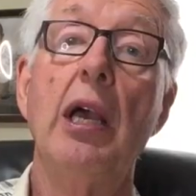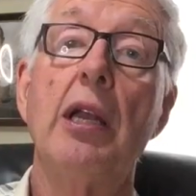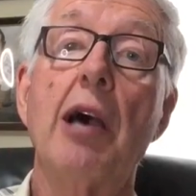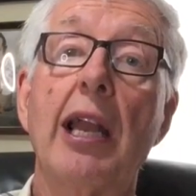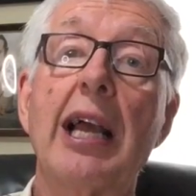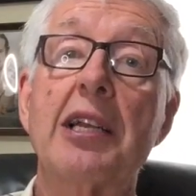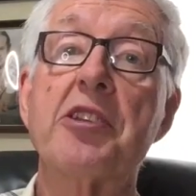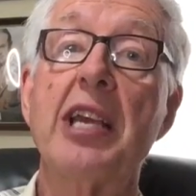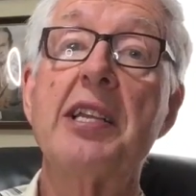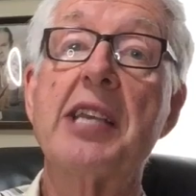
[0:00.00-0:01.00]
Now, I'd like to
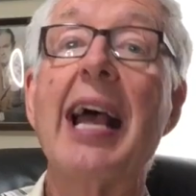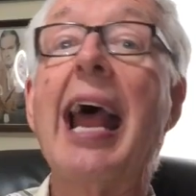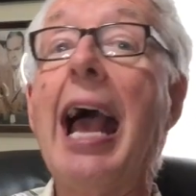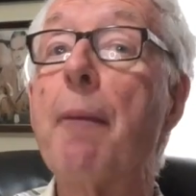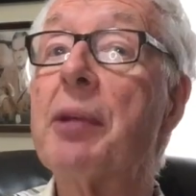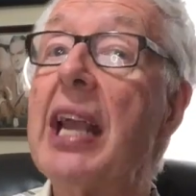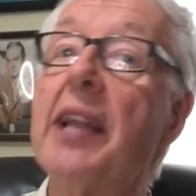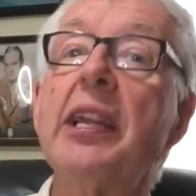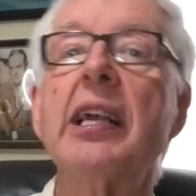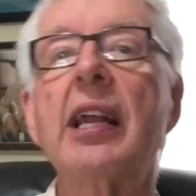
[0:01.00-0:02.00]
say this had a happy
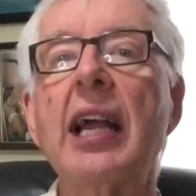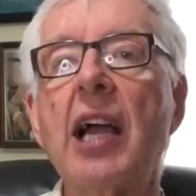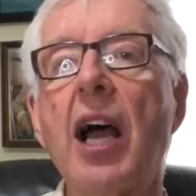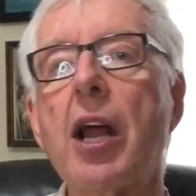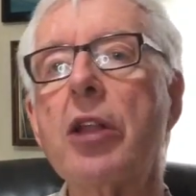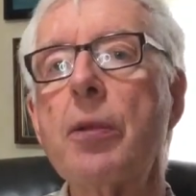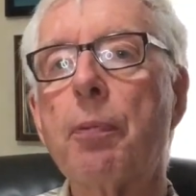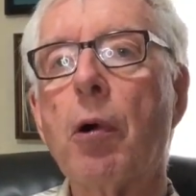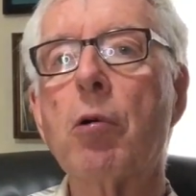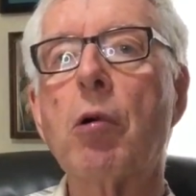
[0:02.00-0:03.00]
ending, and I got on the
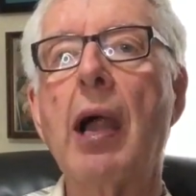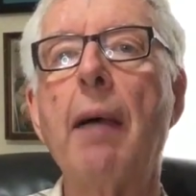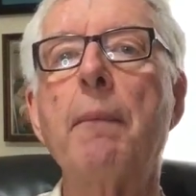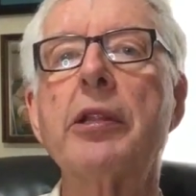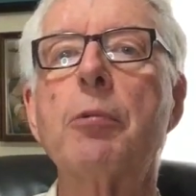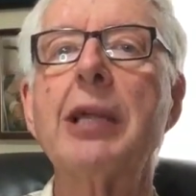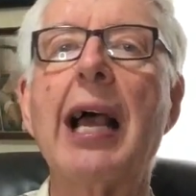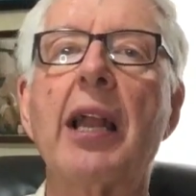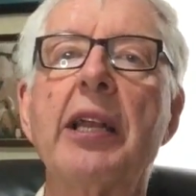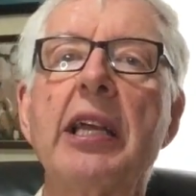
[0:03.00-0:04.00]
program, but the
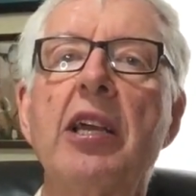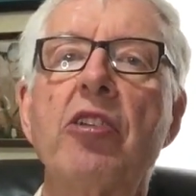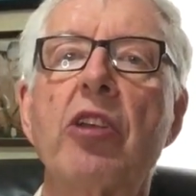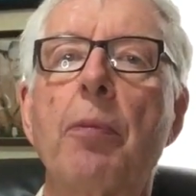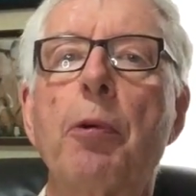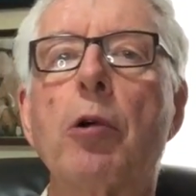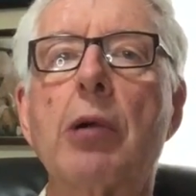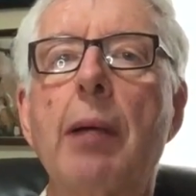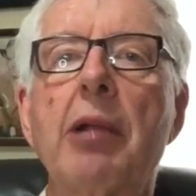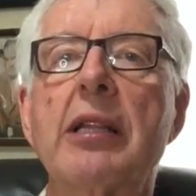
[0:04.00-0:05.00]
reality is that a
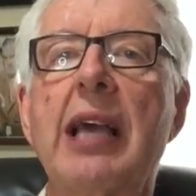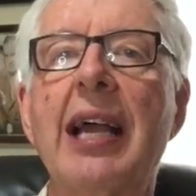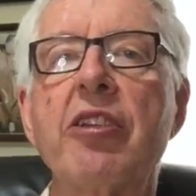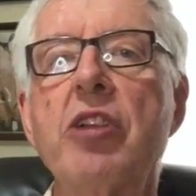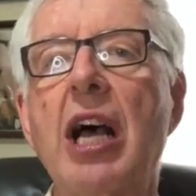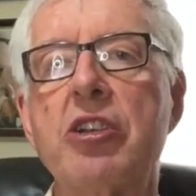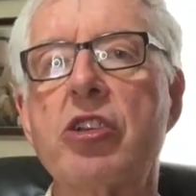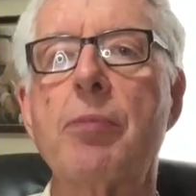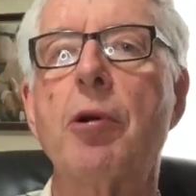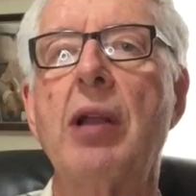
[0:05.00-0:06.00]
program like that, it's not
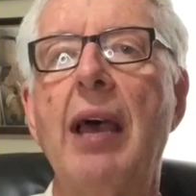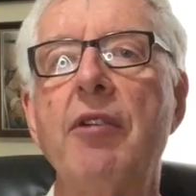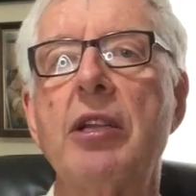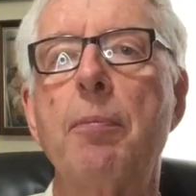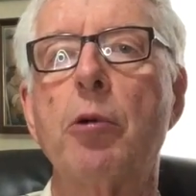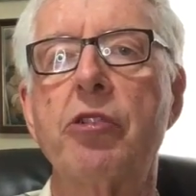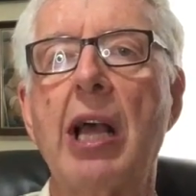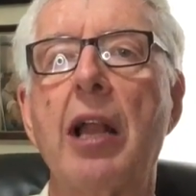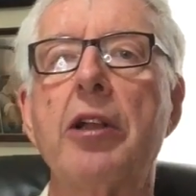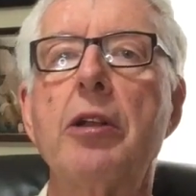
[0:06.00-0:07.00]
just about having the most
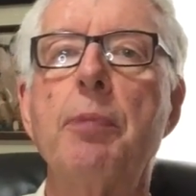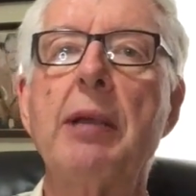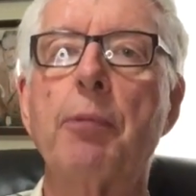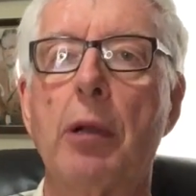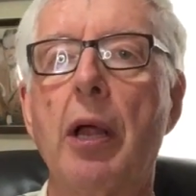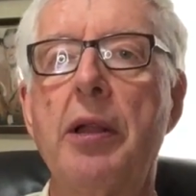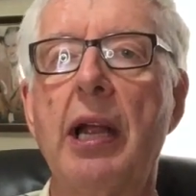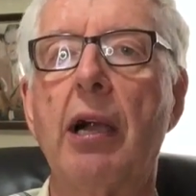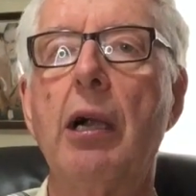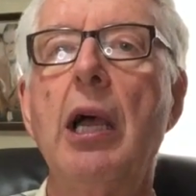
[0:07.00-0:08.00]
talented people on
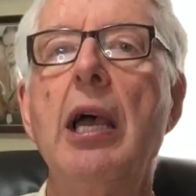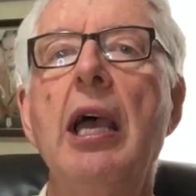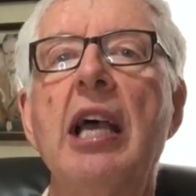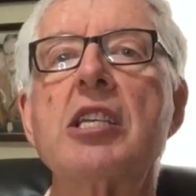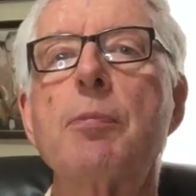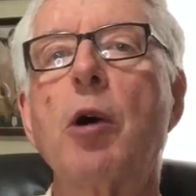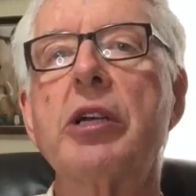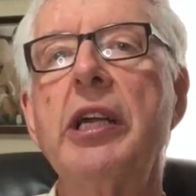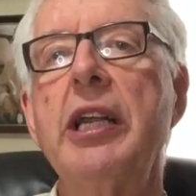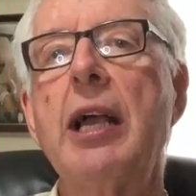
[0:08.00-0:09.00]
there. It's about
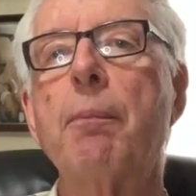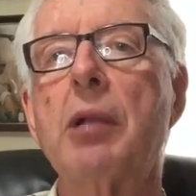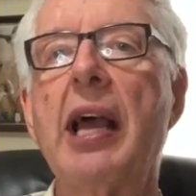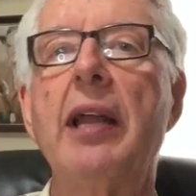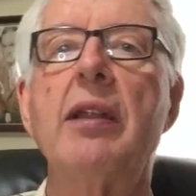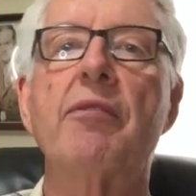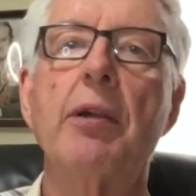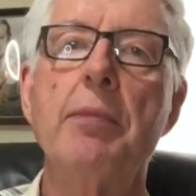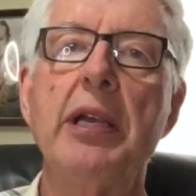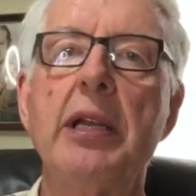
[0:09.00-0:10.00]
getting a blend of
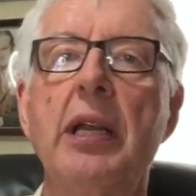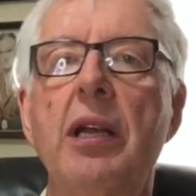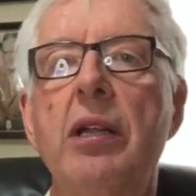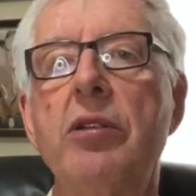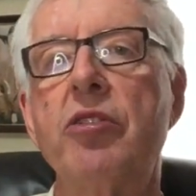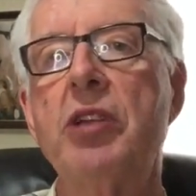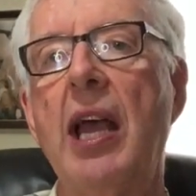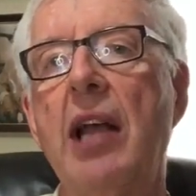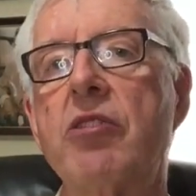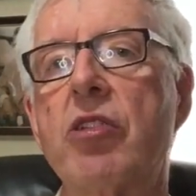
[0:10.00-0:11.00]
comedians,
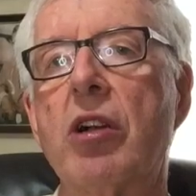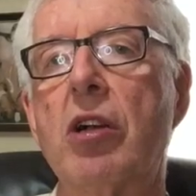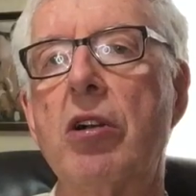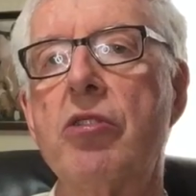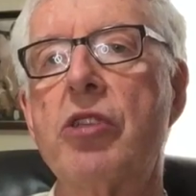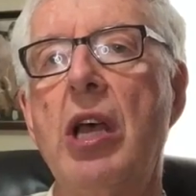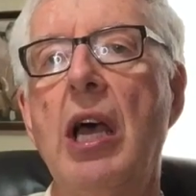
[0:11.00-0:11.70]
dancers,